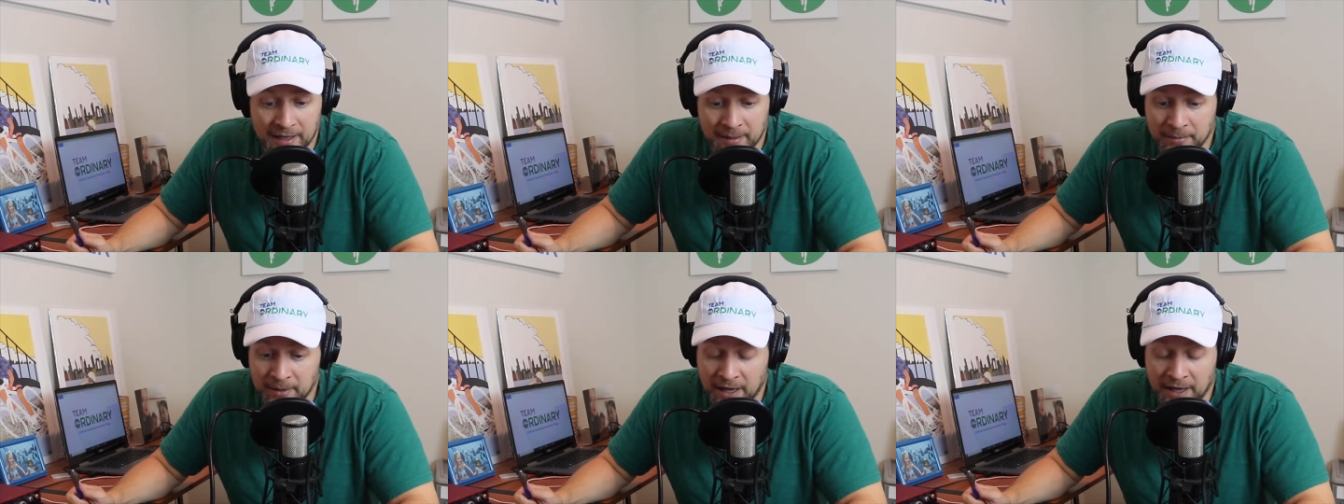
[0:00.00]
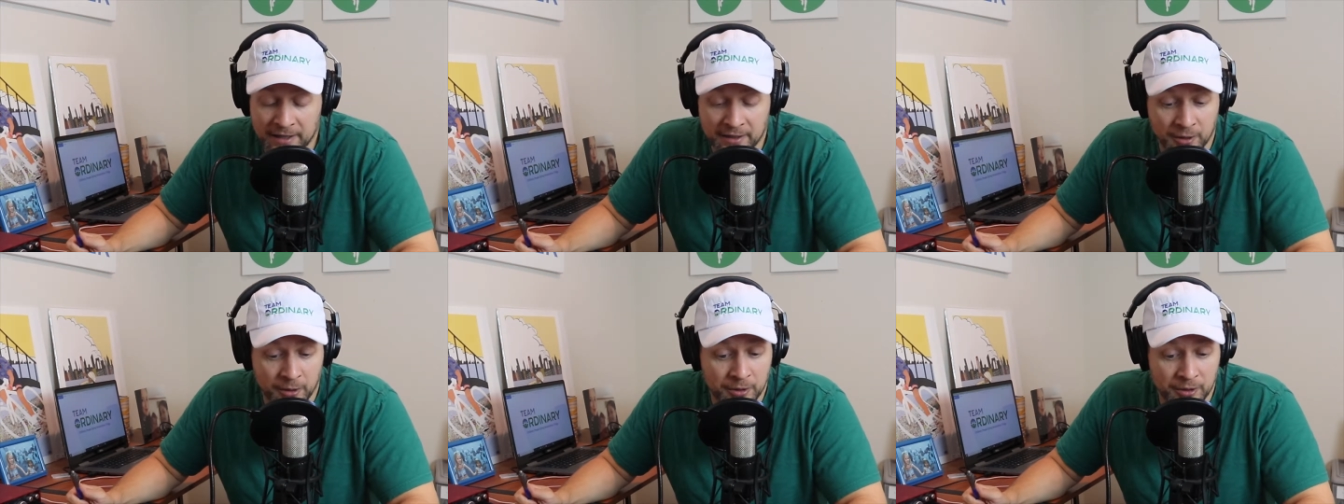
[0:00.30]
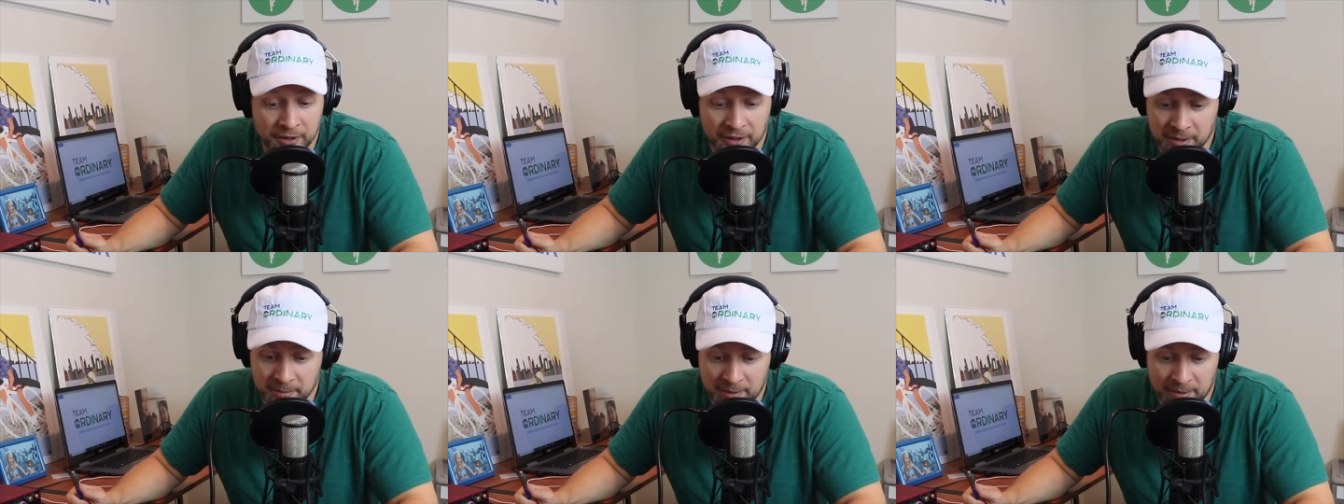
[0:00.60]
I know
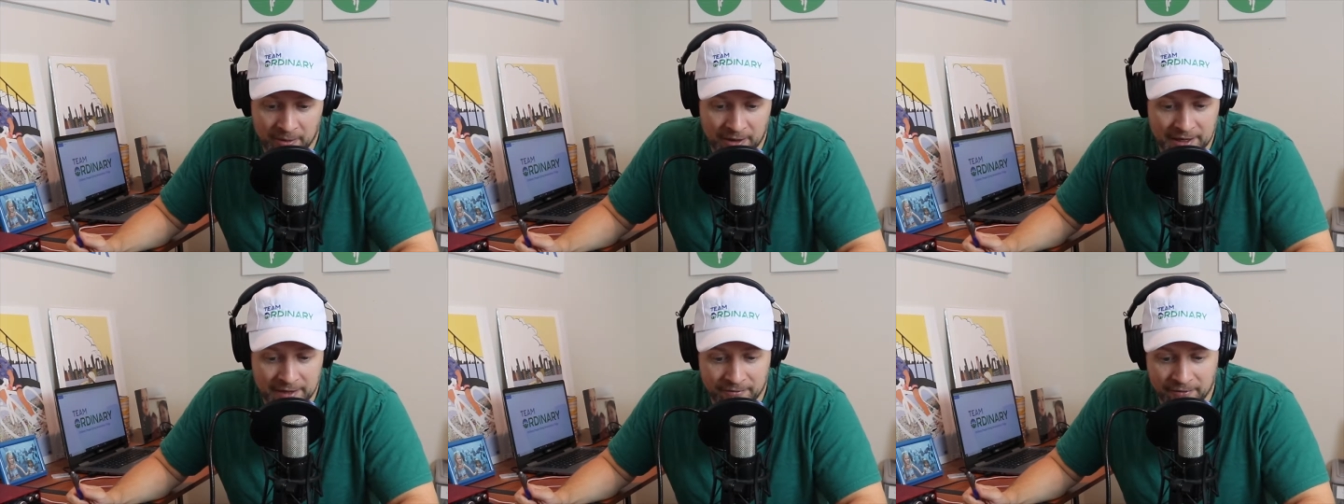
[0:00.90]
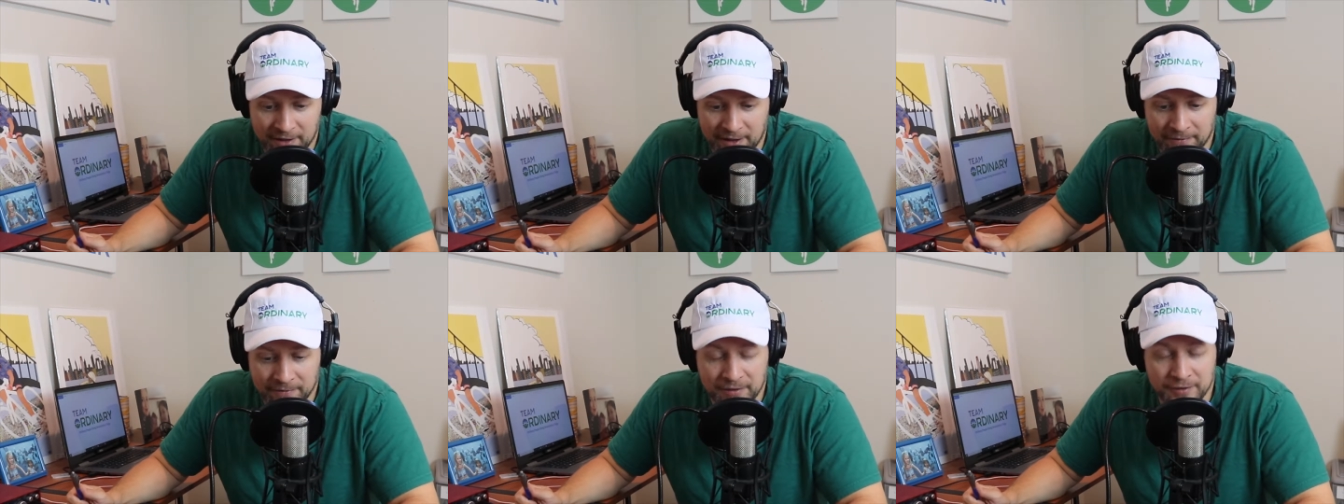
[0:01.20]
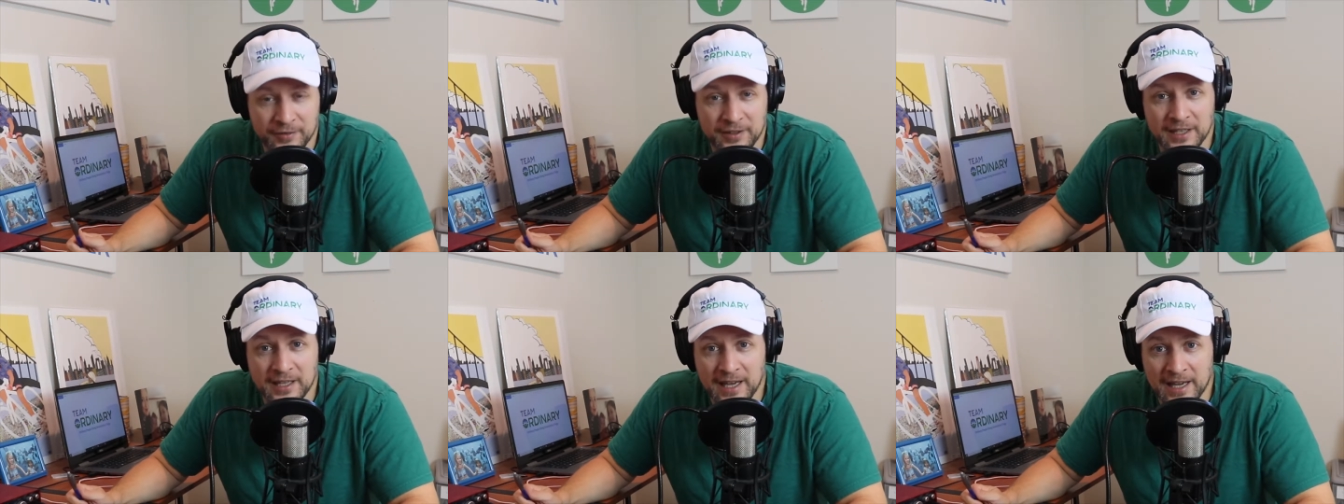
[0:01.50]
you're going to be ready for that
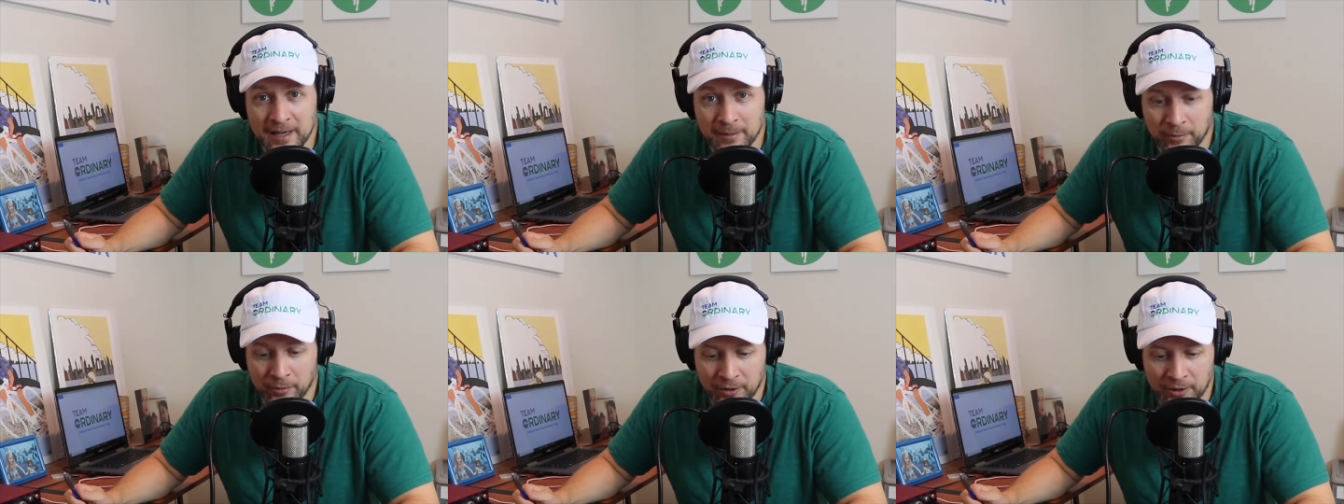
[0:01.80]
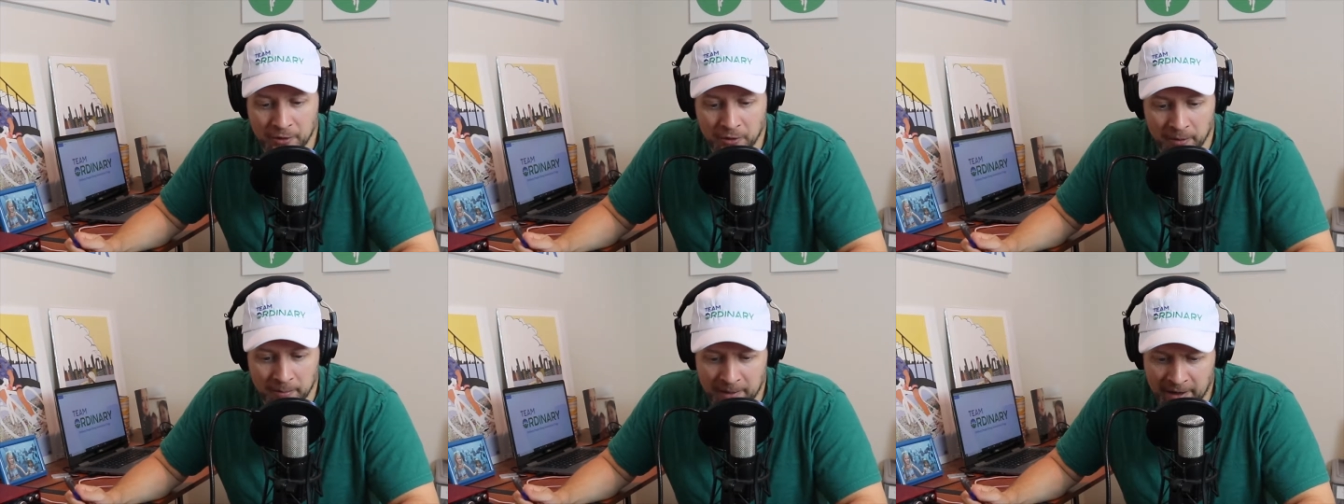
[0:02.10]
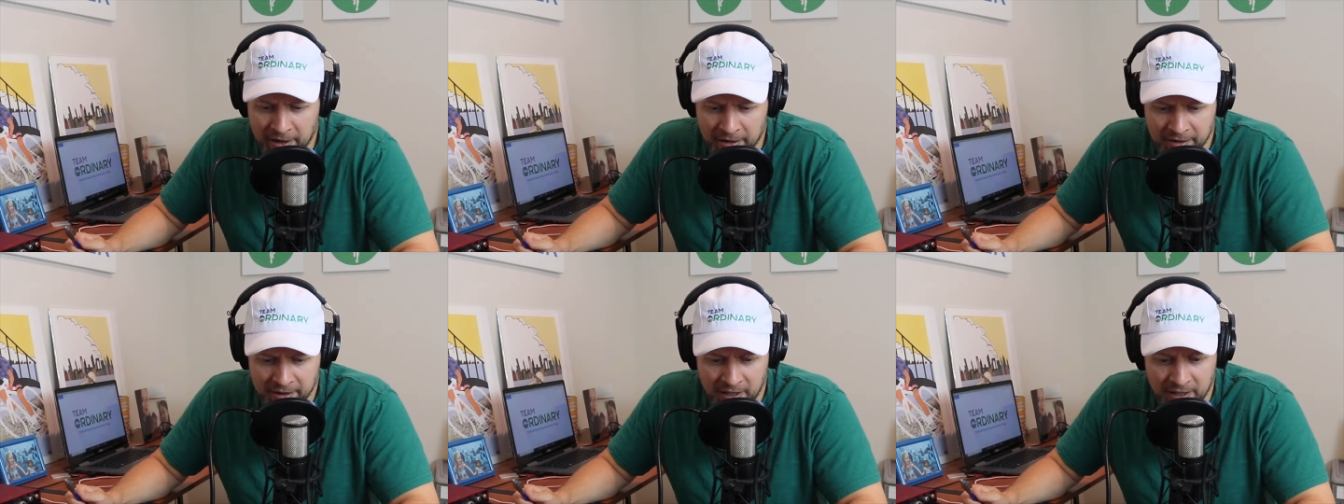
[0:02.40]
50K at Marine Corps
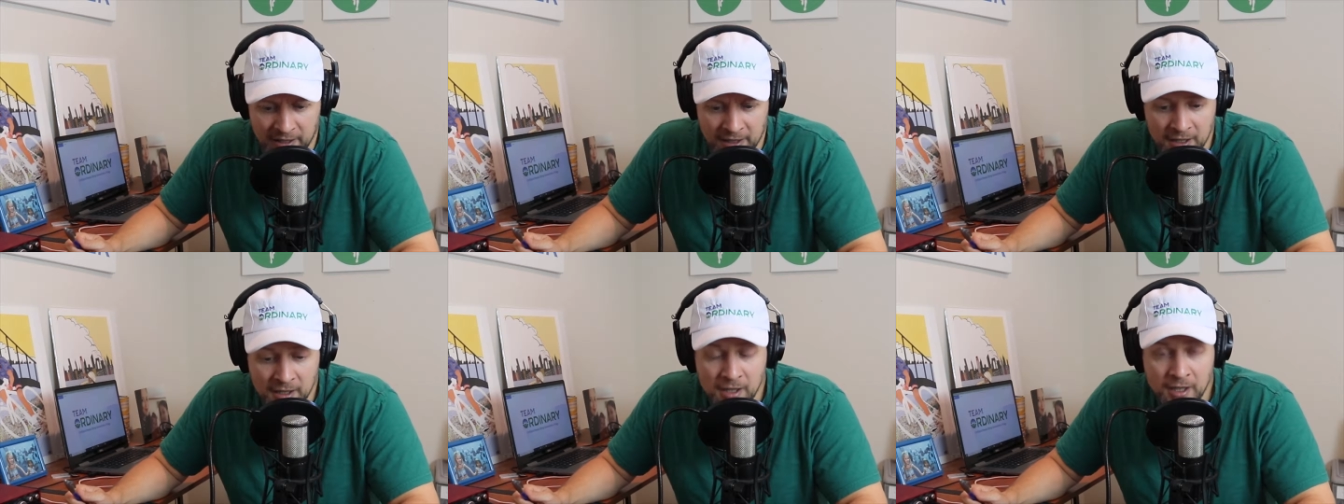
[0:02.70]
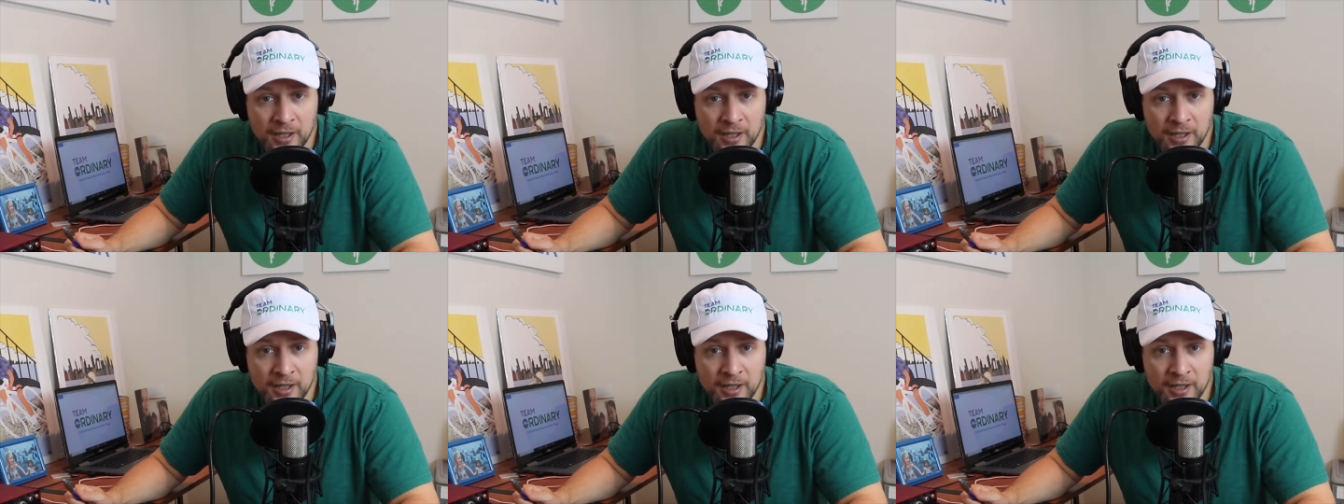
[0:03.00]
Marathon.